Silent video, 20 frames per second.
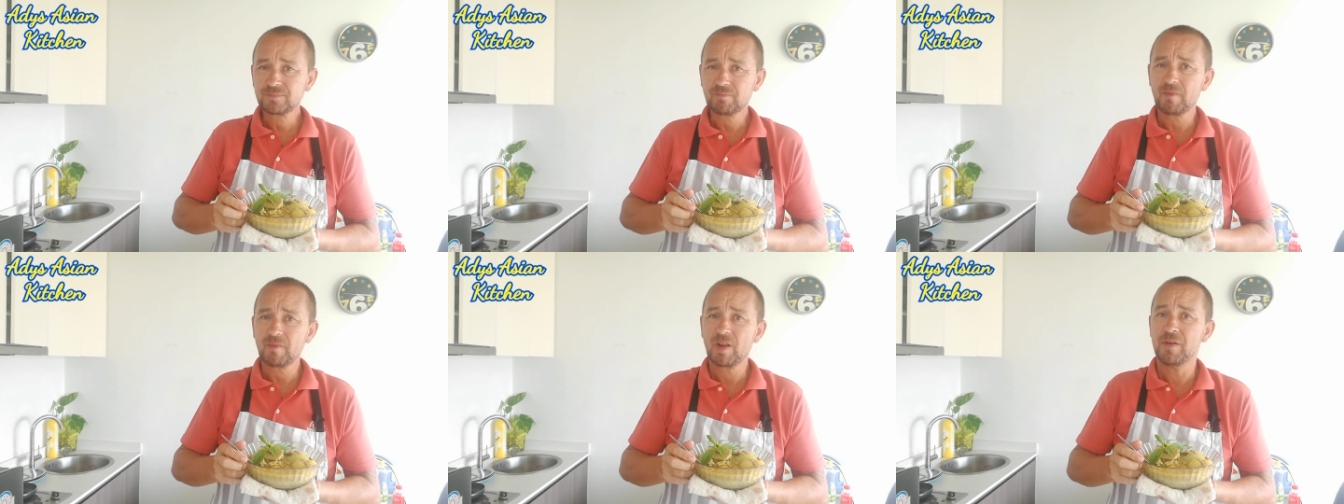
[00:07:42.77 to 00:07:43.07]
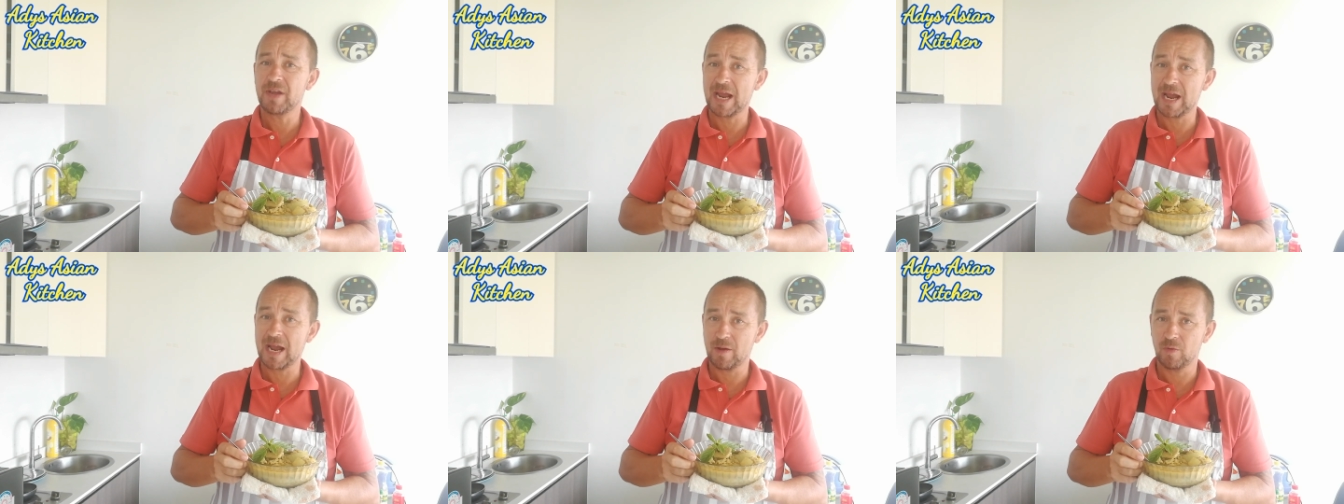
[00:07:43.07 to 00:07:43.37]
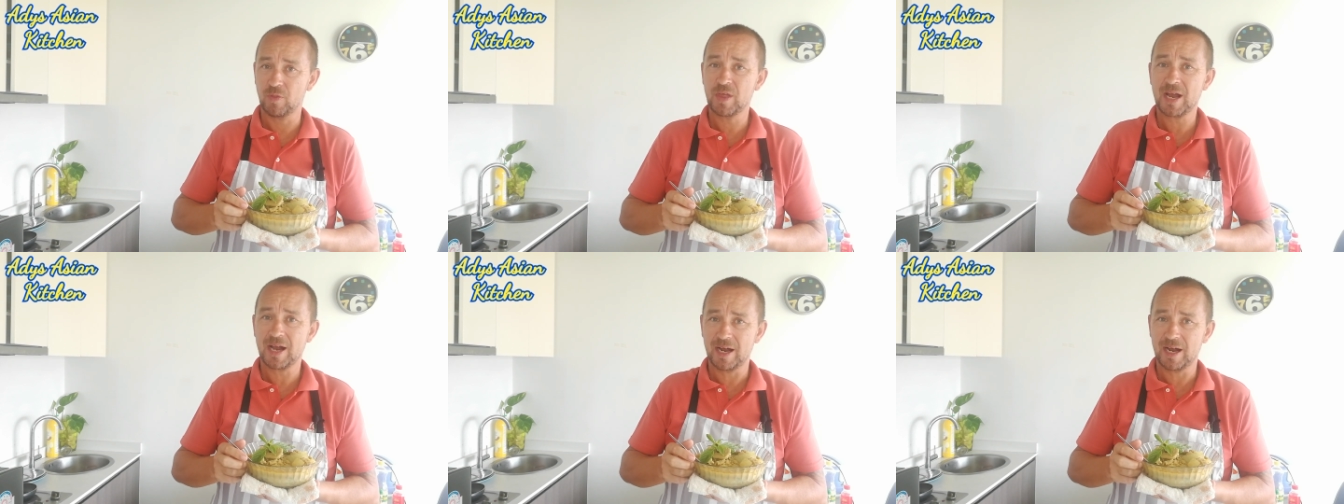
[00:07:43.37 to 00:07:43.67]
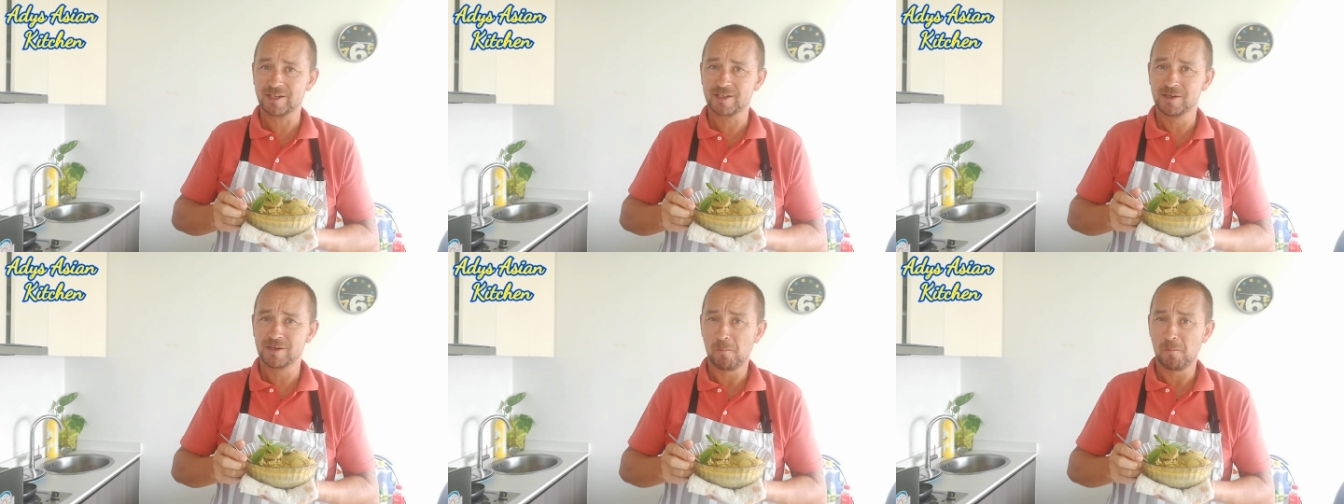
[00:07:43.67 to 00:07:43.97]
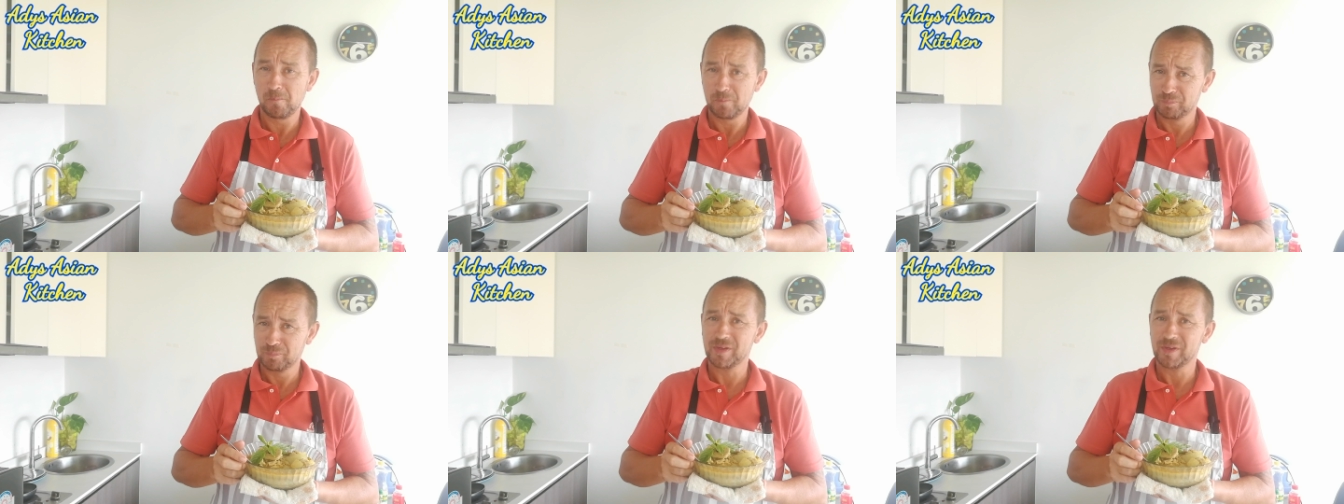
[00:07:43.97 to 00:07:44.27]
Now that
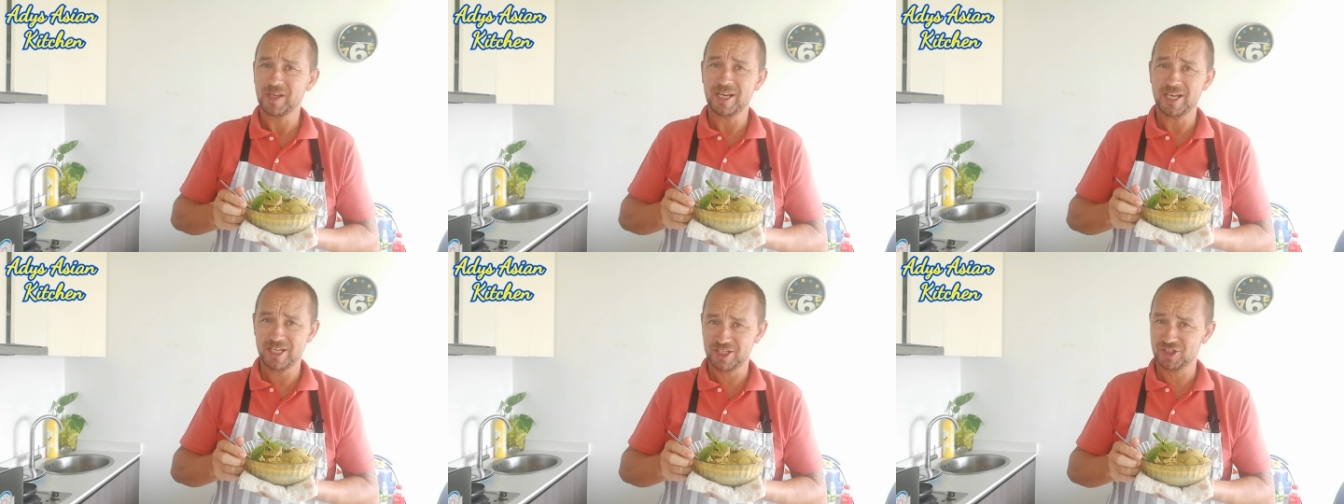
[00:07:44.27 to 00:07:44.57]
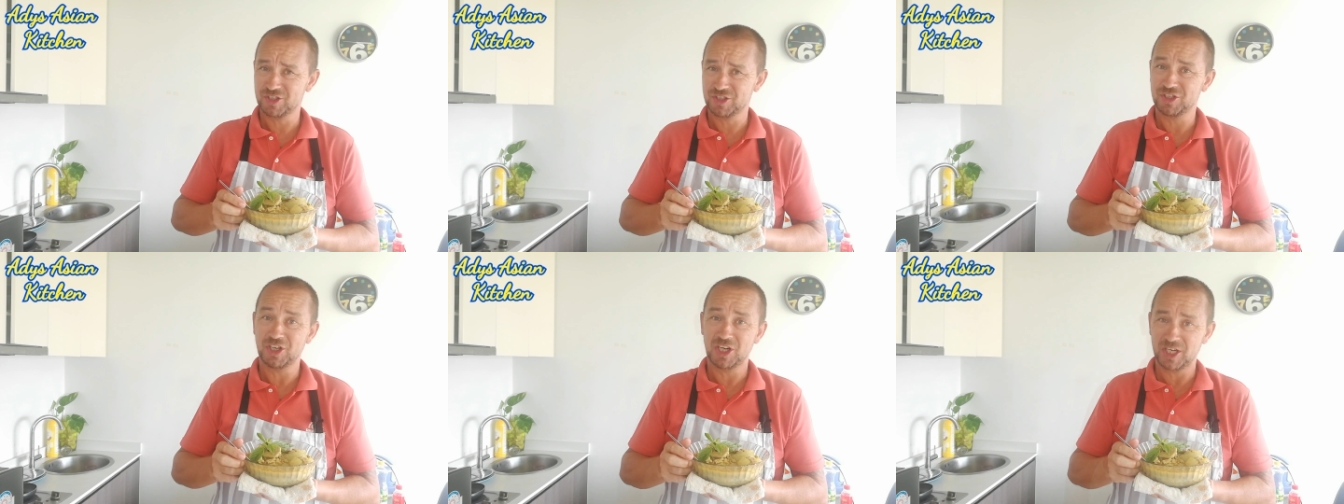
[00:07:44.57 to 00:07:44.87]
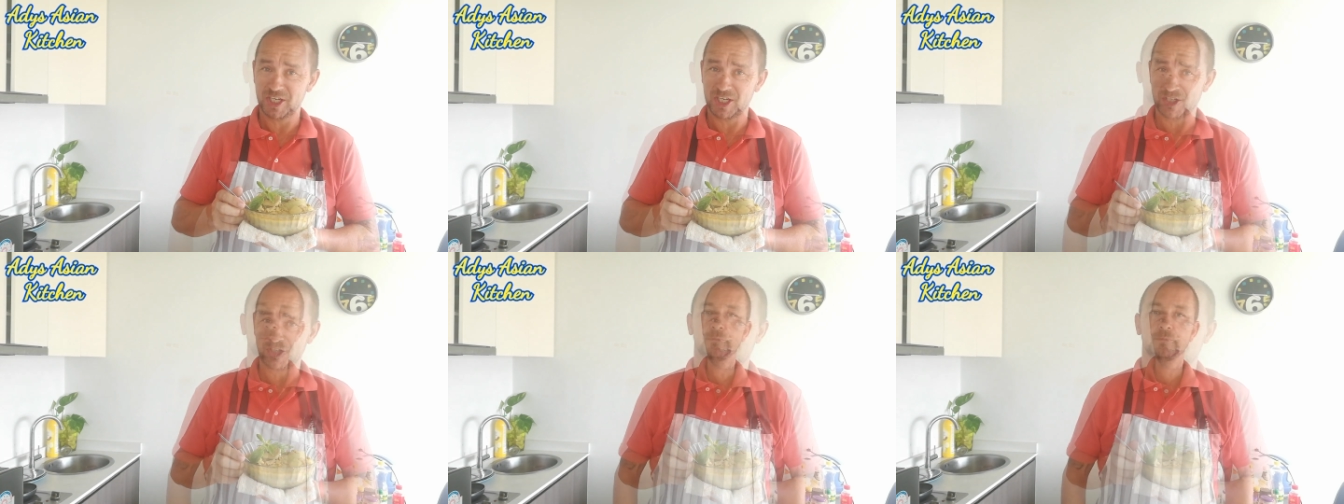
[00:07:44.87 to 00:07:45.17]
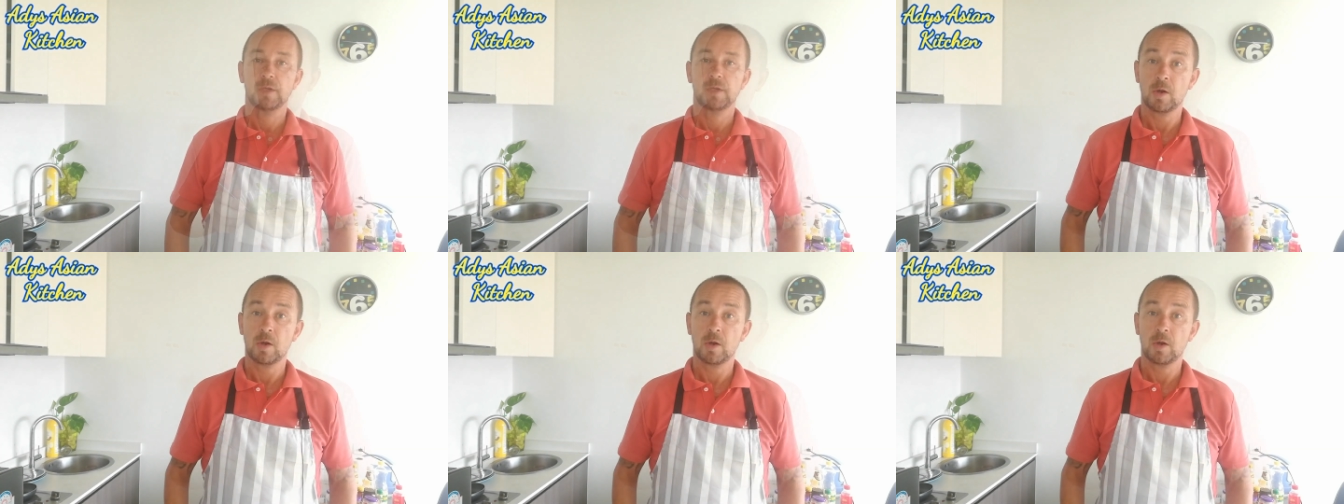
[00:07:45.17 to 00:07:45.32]
is delicious.